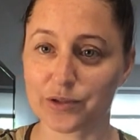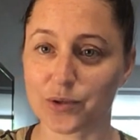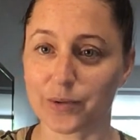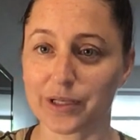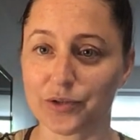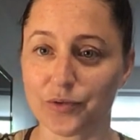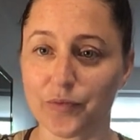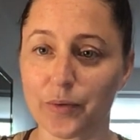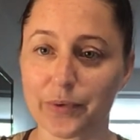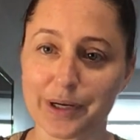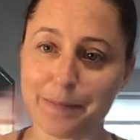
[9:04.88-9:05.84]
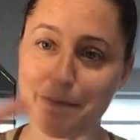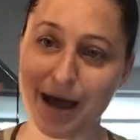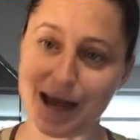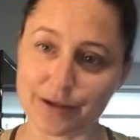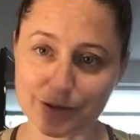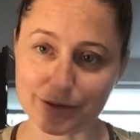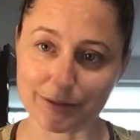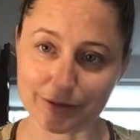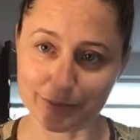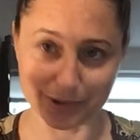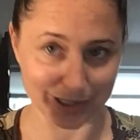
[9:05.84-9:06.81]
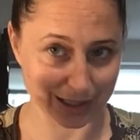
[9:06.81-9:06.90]
So you've already
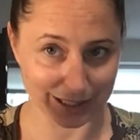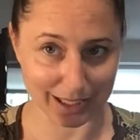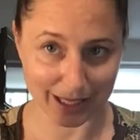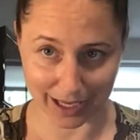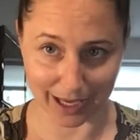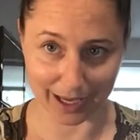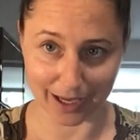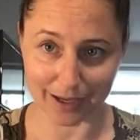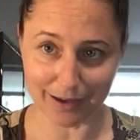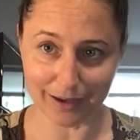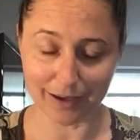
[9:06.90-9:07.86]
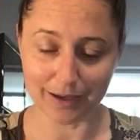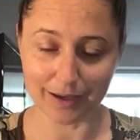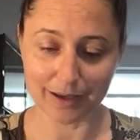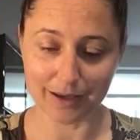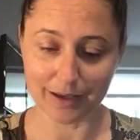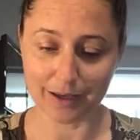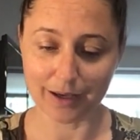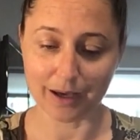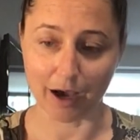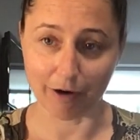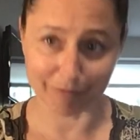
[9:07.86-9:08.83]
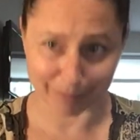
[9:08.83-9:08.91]
mastered being the king
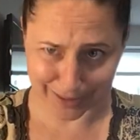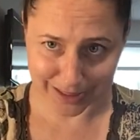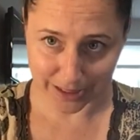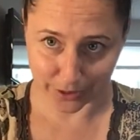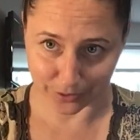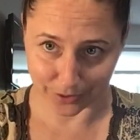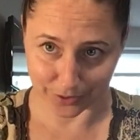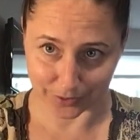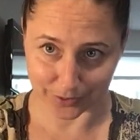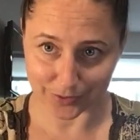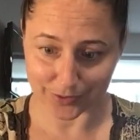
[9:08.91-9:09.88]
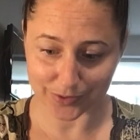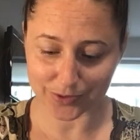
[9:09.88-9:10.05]
of materials.